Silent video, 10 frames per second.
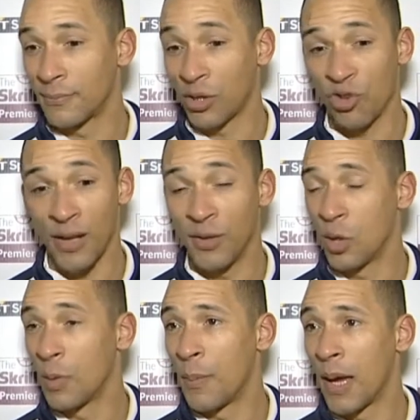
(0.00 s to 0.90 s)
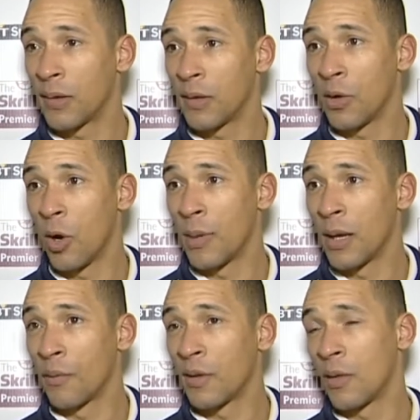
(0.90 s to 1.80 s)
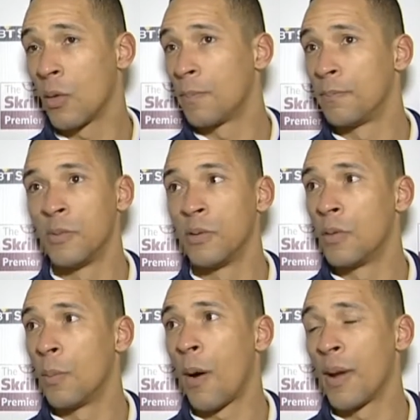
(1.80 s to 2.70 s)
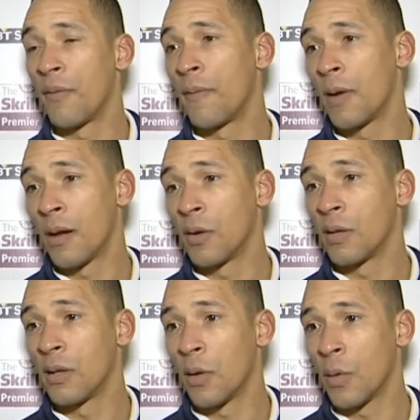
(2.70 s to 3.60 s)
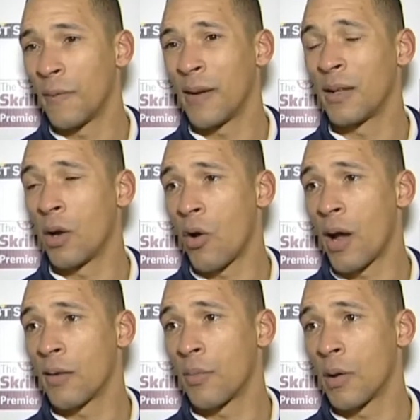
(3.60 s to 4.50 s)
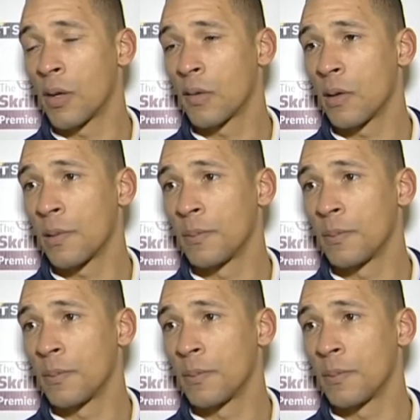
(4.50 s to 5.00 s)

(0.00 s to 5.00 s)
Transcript: I tried to do my best, Obviously, they were bombing everything at us, and I think I did all right, to be honest. Yeah.